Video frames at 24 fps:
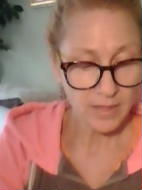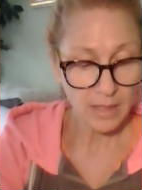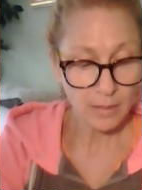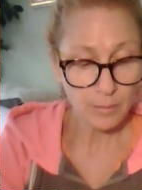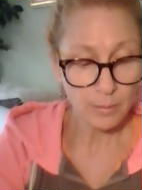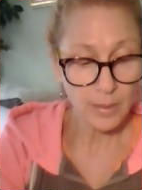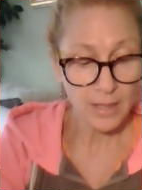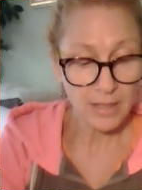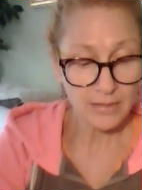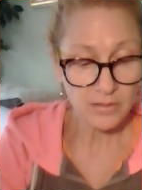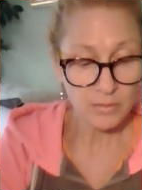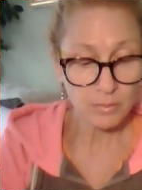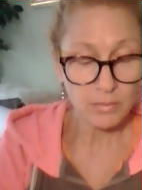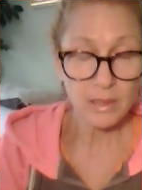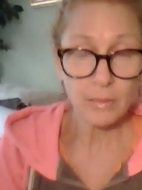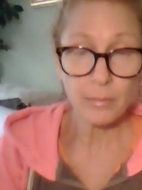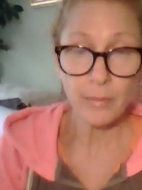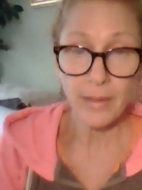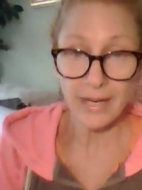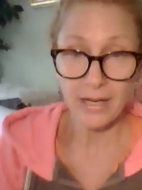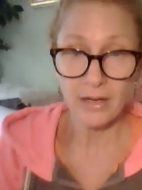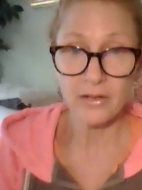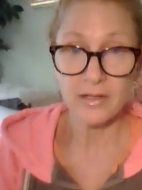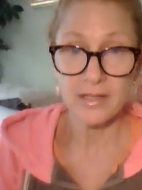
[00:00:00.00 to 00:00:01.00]
and
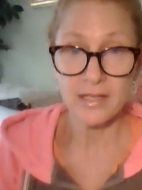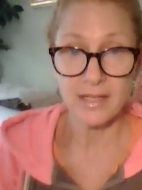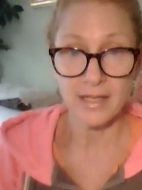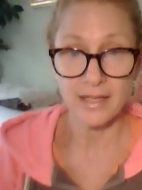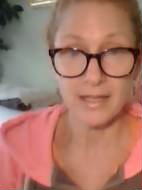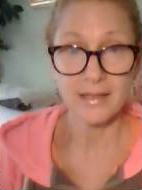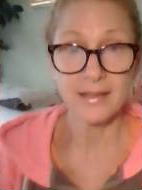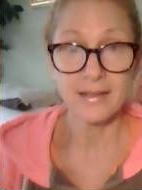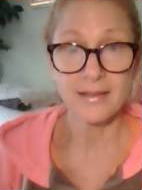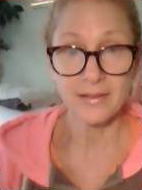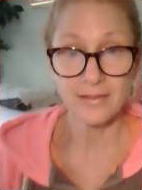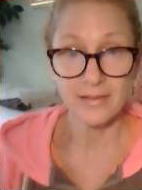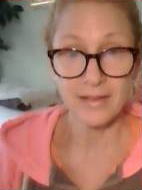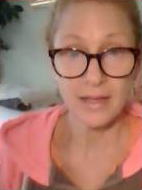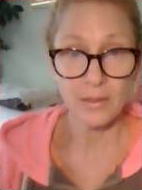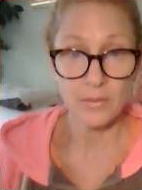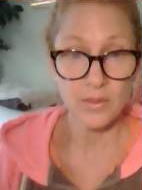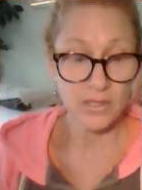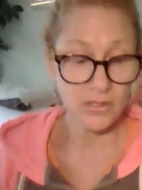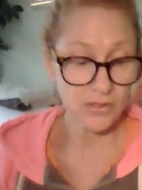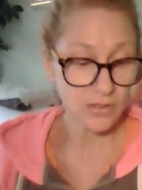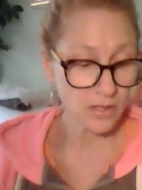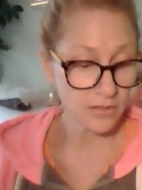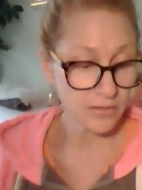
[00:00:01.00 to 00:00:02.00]
possibly parenting,
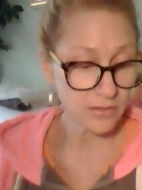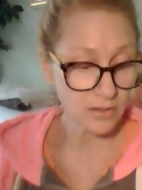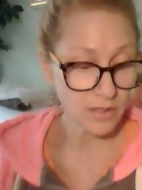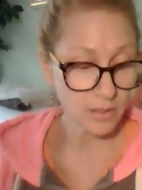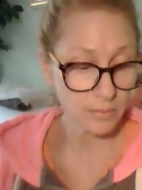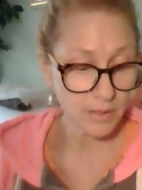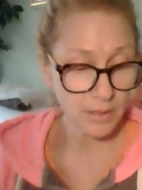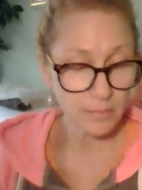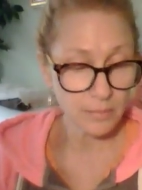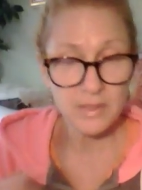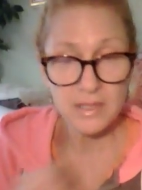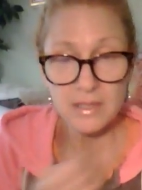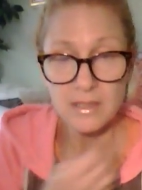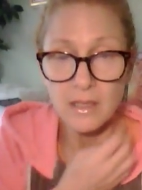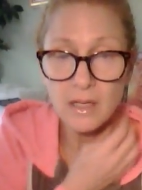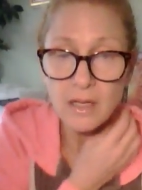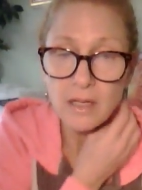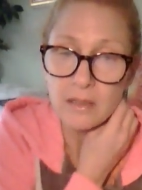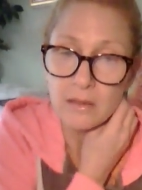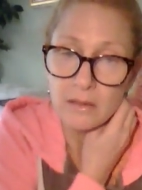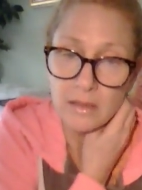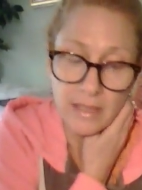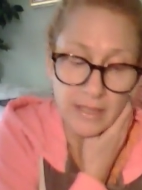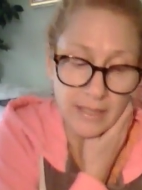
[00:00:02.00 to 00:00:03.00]
okay, which is also coming up as
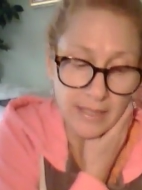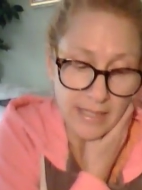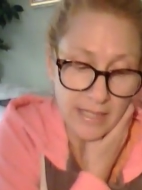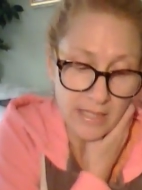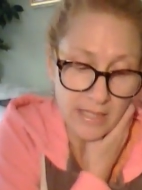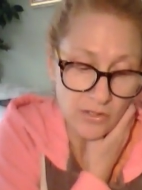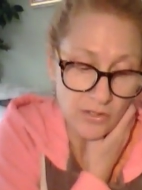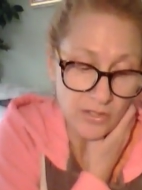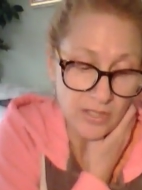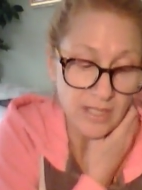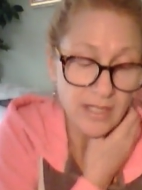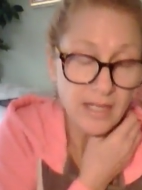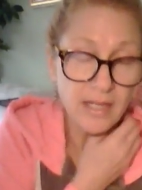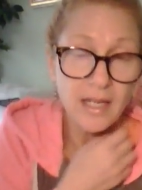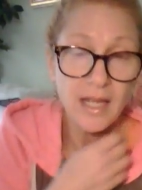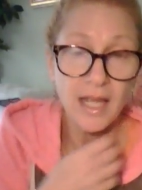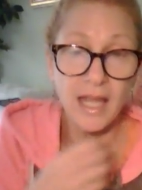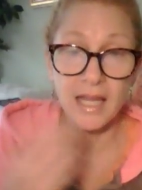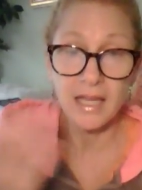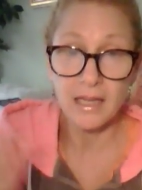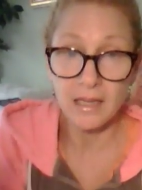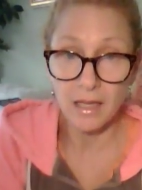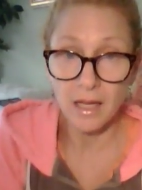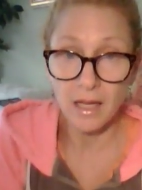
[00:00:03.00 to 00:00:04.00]
the underlying energy
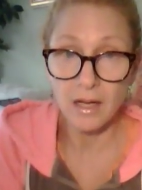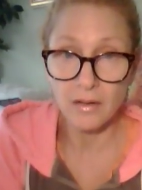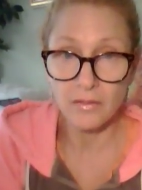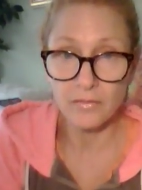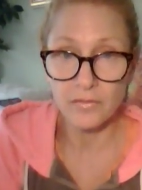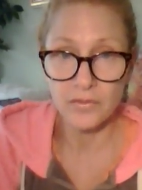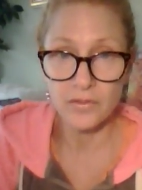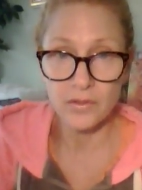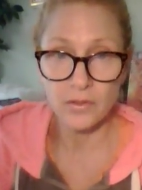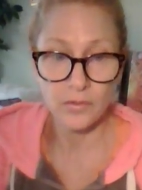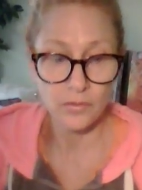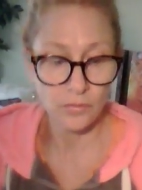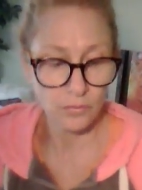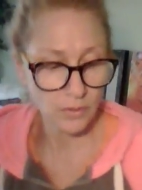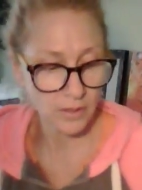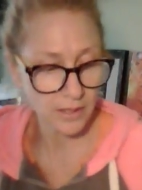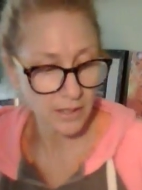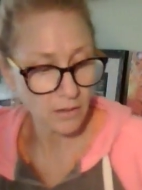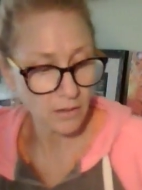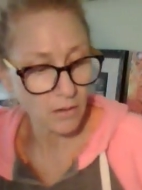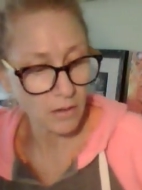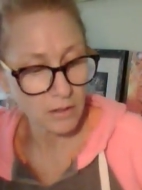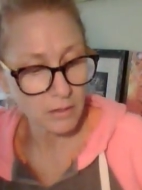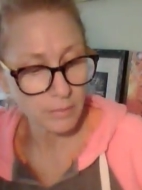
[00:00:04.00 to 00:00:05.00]
and love. So it's
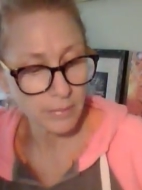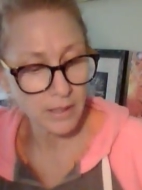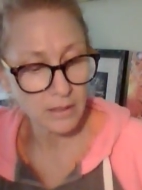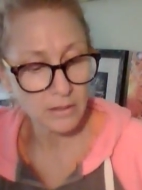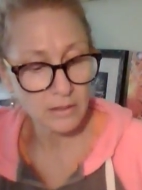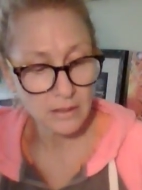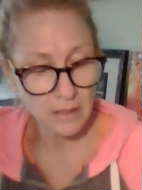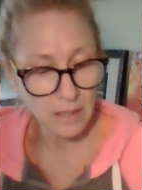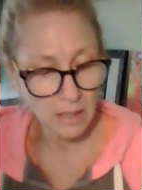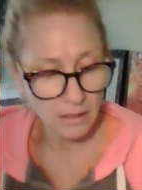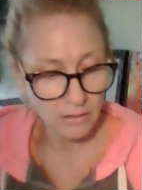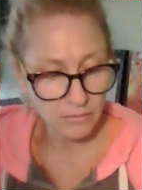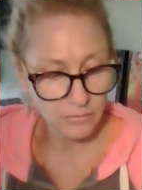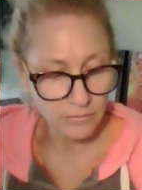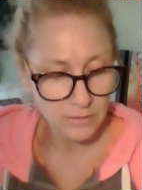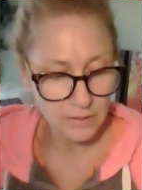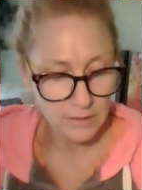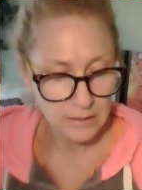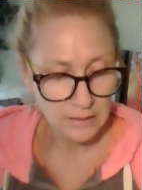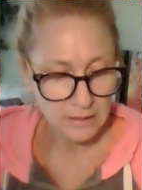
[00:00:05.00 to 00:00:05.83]
really all about love.